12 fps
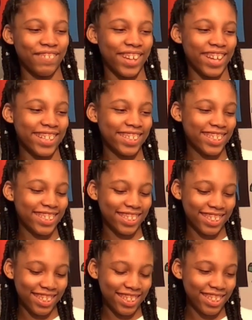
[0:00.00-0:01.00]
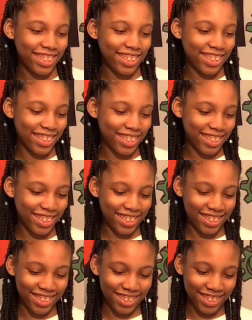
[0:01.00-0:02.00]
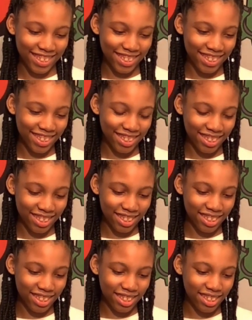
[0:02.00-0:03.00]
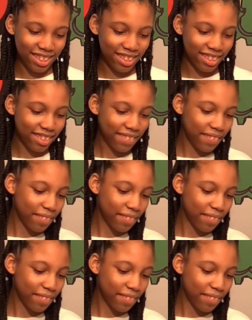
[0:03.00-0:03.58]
[no speech]